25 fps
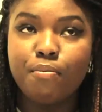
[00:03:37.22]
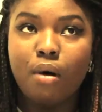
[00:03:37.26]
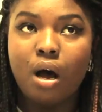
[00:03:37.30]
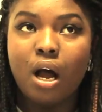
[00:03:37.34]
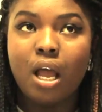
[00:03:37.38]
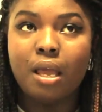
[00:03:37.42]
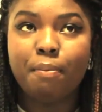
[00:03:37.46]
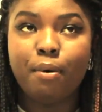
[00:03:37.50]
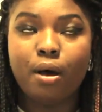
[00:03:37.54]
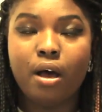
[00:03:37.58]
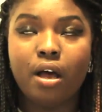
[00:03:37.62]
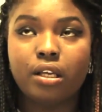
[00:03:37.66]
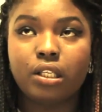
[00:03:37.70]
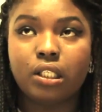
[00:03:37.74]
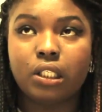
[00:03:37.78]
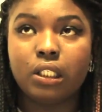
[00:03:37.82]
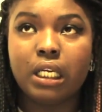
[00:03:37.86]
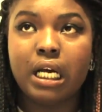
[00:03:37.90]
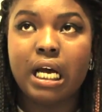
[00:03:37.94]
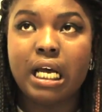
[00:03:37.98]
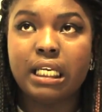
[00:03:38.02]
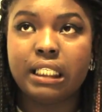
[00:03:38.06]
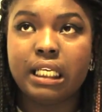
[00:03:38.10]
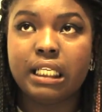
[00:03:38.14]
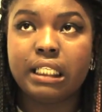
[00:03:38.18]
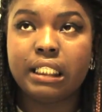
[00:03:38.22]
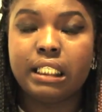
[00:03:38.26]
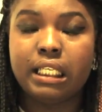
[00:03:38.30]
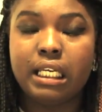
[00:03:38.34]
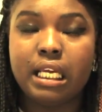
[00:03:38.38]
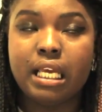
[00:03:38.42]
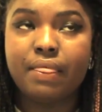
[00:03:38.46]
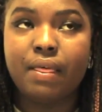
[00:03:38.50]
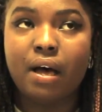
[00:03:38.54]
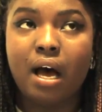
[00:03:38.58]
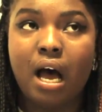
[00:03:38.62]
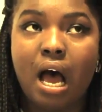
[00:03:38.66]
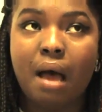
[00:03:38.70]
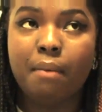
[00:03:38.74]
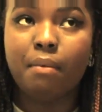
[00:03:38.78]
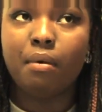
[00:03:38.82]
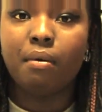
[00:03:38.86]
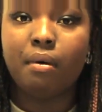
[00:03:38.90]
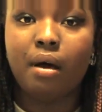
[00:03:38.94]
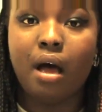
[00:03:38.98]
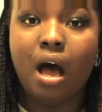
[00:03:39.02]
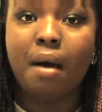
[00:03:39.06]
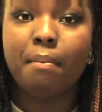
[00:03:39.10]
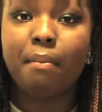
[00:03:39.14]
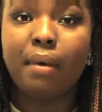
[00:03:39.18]
my personal identity, that
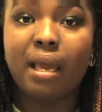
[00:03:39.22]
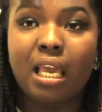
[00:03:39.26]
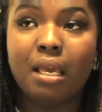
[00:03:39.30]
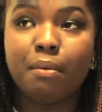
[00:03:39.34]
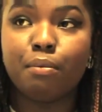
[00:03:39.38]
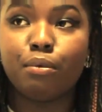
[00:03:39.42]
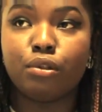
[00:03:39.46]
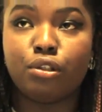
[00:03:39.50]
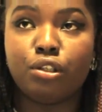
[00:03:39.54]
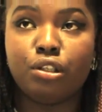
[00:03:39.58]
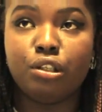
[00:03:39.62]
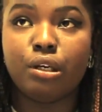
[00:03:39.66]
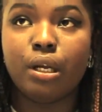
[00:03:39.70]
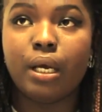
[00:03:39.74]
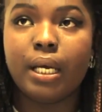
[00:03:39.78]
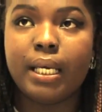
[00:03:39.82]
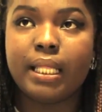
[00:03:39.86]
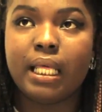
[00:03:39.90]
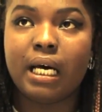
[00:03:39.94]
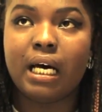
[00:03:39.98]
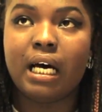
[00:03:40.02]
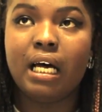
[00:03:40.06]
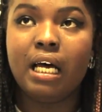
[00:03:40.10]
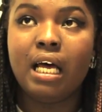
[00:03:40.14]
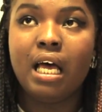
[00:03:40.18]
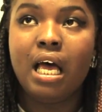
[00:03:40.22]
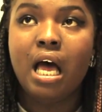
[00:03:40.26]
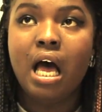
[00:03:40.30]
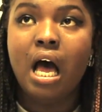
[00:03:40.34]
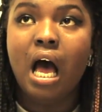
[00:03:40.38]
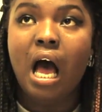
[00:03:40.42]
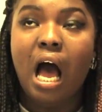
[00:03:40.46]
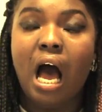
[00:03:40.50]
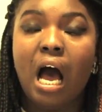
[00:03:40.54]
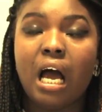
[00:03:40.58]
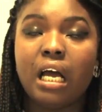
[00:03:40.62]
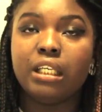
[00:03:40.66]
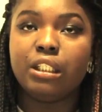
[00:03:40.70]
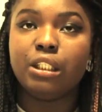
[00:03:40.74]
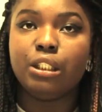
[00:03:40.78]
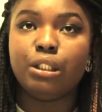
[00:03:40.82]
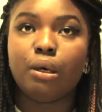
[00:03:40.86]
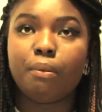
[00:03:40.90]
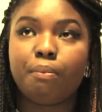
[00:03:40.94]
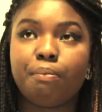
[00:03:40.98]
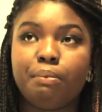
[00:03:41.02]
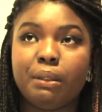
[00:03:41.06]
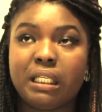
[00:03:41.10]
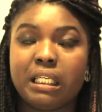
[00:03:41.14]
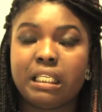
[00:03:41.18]
I'm able to know that I do
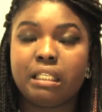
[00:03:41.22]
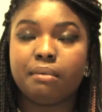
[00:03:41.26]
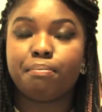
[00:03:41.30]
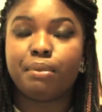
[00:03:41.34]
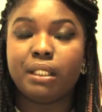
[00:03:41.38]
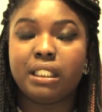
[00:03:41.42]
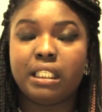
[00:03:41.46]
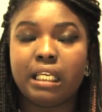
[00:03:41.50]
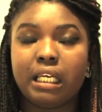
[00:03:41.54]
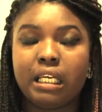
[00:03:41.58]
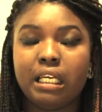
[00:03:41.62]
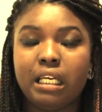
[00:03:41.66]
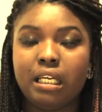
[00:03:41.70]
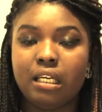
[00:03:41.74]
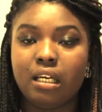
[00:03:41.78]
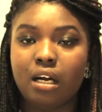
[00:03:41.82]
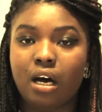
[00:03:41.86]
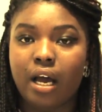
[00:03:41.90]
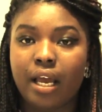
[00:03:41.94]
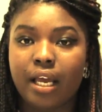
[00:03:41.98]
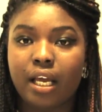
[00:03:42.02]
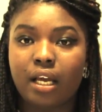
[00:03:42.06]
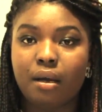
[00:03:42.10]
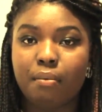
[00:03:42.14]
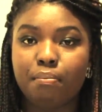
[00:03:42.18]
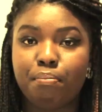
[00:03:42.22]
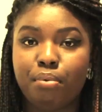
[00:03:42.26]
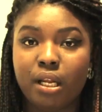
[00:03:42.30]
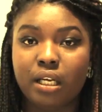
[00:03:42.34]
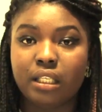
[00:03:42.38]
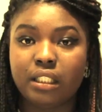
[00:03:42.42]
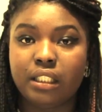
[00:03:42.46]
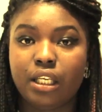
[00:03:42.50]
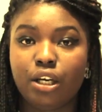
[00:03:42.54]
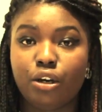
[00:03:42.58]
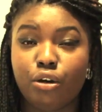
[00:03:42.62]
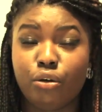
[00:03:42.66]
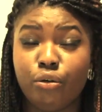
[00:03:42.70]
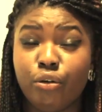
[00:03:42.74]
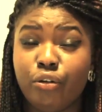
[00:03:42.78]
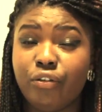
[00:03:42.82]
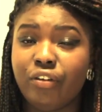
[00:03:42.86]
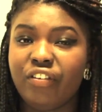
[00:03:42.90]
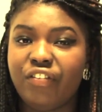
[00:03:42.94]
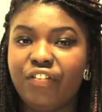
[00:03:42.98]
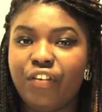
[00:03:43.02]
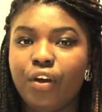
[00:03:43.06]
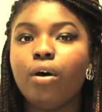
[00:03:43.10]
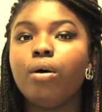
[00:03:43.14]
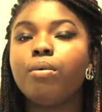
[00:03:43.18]
not particularly like bloody and gory
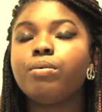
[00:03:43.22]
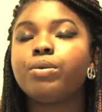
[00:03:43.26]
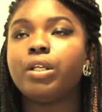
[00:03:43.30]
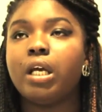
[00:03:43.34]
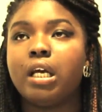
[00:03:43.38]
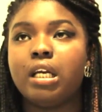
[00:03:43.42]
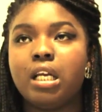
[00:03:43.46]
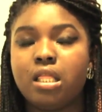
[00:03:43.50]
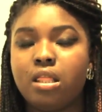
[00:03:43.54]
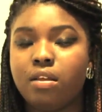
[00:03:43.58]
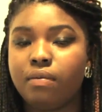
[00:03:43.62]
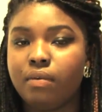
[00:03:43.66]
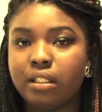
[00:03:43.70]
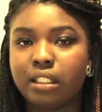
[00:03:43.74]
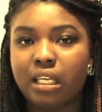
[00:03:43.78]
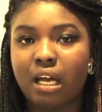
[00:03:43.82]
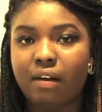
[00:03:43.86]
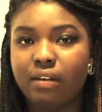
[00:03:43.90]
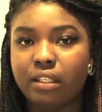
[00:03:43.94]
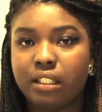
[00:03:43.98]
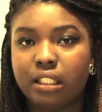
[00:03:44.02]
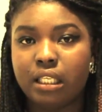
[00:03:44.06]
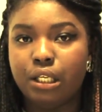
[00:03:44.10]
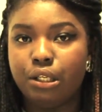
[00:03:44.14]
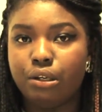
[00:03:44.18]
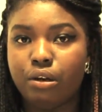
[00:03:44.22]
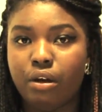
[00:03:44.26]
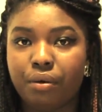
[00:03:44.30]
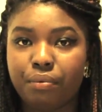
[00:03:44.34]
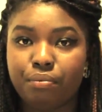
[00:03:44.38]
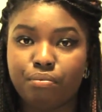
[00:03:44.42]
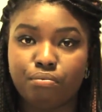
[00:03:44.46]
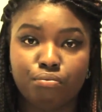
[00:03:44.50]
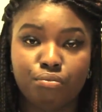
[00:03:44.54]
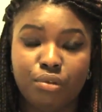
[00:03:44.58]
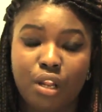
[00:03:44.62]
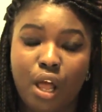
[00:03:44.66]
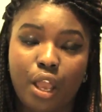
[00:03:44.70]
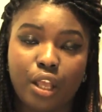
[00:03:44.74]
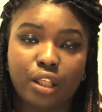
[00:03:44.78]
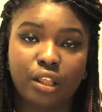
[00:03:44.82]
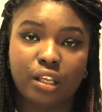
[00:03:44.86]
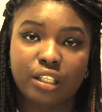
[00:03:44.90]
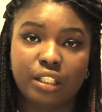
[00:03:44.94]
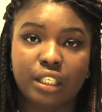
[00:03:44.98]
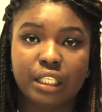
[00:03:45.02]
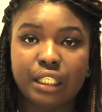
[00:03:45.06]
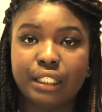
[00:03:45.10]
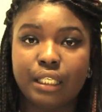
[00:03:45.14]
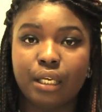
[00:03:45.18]
films, so anything that's Tarantino
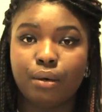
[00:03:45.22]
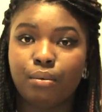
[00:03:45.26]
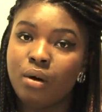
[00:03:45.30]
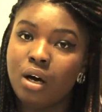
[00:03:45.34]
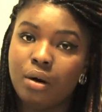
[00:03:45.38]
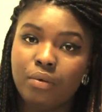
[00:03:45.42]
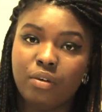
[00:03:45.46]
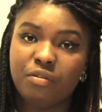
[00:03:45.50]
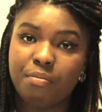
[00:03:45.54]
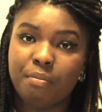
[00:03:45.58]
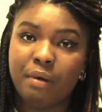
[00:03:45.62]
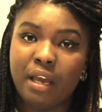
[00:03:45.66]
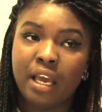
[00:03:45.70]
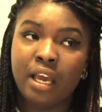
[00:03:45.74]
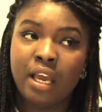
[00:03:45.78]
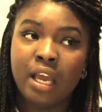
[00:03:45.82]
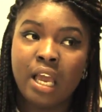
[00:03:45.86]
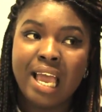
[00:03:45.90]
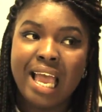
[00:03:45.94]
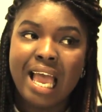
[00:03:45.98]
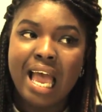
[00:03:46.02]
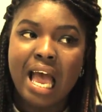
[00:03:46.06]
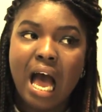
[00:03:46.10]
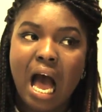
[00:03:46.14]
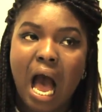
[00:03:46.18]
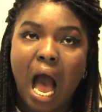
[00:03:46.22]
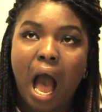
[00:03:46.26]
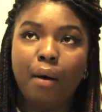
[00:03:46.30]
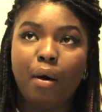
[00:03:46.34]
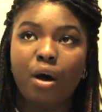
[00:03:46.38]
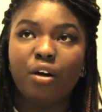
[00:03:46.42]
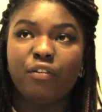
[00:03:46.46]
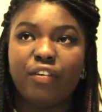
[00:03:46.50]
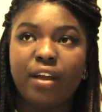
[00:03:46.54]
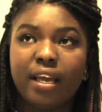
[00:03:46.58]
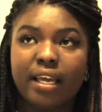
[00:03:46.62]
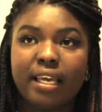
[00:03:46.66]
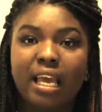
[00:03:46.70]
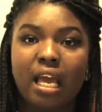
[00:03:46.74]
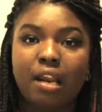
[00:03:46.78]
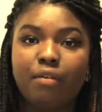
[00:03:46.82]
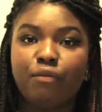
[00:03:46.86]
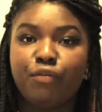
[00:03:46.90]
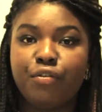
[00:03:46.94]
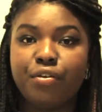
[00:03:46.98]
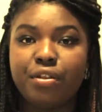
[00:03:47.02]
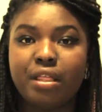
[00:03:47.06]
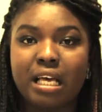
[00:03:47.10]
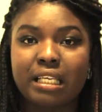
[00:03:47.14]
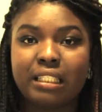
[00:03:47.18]
doesn't sit well with me. However, again,
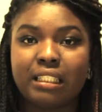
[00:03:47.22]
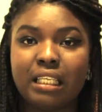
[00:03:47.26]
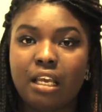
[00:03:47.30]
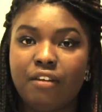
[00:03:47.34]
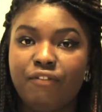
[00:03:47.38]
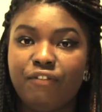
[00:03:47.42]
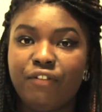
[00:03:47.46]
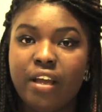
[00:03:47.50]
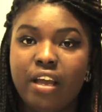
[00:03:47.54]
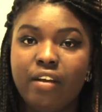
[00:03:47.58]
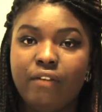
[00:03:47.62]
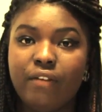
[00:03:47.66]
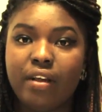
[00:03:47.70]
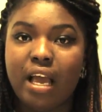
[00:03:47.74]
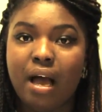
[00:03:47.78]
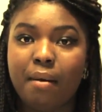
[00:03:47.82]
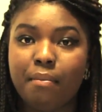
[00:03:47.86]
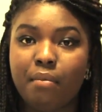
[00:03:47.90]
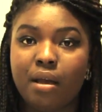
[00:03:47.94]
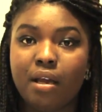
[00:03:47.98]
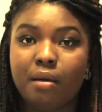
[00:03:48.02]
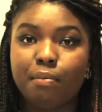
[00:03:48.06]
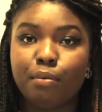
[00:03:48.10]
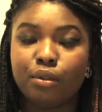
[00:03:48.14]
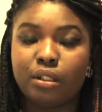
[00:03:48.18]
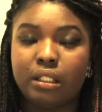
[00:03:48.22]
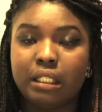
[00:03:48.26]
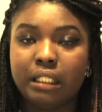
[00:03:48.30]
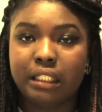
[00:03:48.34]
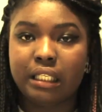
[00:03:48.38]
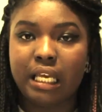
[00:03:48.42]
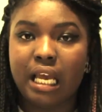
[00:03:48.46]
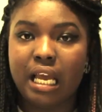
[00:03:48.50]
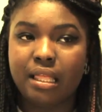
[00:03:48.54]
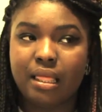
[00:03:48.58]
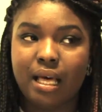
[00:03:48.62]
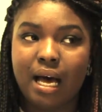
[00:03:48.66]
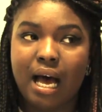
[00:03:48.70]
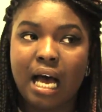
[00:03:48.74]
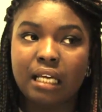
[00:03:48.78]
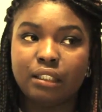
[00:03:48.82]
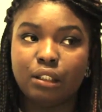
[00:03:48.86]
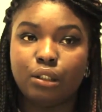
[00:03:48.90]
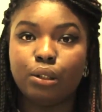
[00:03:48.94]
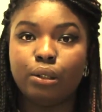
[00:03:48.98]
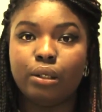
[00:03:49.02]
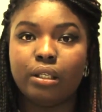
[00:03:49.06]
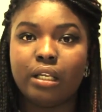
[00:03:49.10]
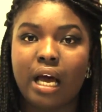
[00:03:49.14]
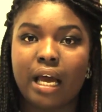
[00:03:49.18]
through that same theory, I'm able to say that I
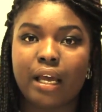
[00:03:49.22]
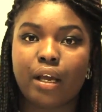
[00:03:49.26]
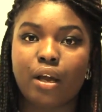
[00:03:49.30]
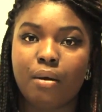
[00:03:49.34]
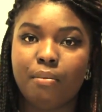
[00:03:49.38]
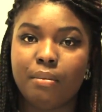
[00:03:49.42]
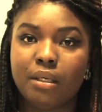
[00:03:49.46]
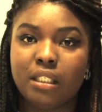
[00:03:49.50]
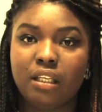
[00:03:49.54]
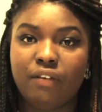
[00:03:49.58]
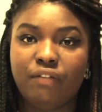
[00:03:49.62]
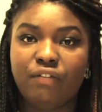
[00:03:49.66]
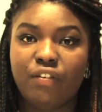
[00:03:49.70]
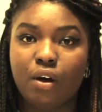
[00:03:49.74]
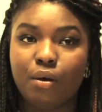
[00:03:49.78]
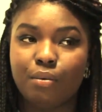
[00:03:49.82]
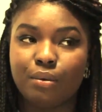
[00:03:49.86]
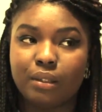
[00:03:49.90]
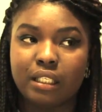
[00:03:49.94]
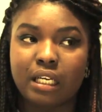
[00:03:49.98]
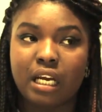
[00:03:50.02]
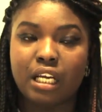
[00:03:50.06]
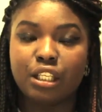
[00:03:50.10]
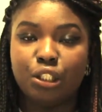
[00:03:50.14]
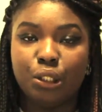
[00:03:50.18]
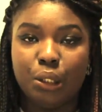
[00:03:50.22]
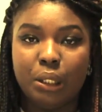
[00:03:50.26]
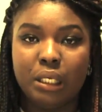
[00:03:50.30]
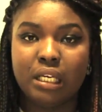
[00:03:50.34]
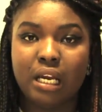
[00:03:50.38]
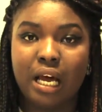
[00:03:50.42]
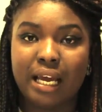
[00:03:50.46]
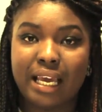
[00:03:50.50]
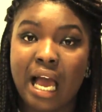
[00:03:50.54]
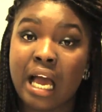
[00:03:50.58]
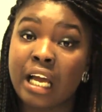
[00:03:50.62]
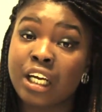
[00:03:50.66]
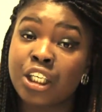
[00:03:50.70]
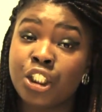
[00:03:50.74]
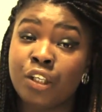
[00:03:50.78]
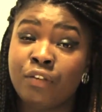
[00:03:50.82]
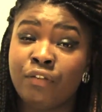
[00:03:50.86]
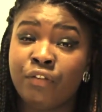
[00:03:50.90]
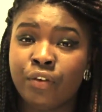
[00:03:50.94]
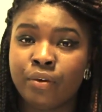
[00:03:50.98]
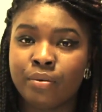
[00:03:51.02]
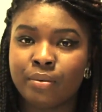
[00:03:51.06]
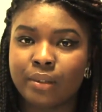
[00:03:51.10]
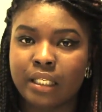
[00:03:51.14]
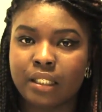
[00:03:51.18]
do like comedy films and I do like action
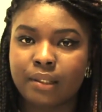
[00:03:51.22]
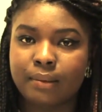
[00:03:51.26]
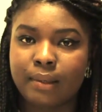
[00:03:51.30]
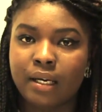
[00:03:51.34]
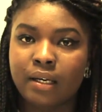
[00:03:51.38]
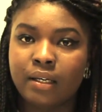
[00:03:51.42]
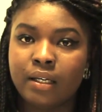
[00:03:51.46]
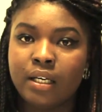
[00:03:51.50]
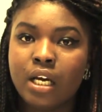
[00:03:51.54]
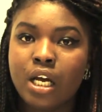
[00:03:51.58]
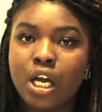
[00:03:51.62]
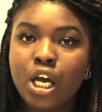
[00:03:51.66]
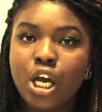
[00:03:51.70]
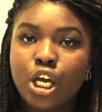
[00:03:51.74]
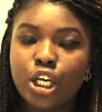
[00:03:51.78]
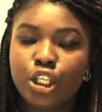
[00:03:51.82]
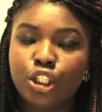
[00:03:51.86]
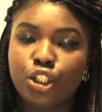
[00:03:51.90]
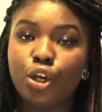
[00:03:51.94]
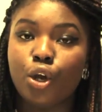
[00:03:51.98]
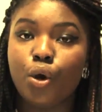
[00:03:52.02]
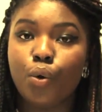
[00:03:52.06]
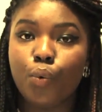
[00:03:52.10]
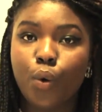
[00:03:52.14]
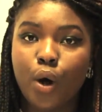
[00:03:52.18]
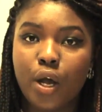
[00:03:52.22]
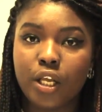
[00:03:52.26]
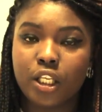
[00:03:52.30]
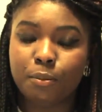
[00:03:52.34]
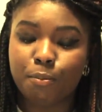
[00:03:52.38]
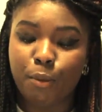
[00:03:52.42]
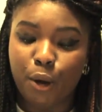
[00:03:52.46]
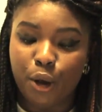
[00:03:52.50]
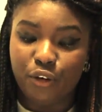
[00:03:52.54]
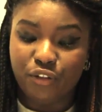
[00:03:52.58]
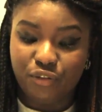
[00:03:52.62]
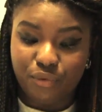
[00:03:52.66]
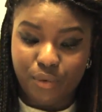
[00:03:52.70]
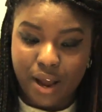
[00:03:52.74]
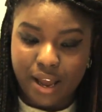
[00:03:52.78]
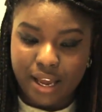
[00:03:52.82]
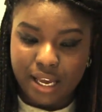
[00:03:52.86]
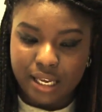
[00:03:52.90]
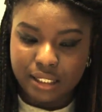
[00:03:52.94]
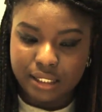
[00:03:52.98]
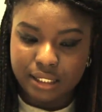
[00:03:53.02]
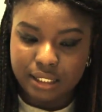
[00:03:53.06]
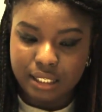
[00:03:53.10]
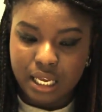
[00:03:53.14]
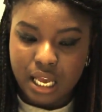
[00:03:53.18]
films as well, so it works both
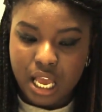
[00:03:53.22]
ways.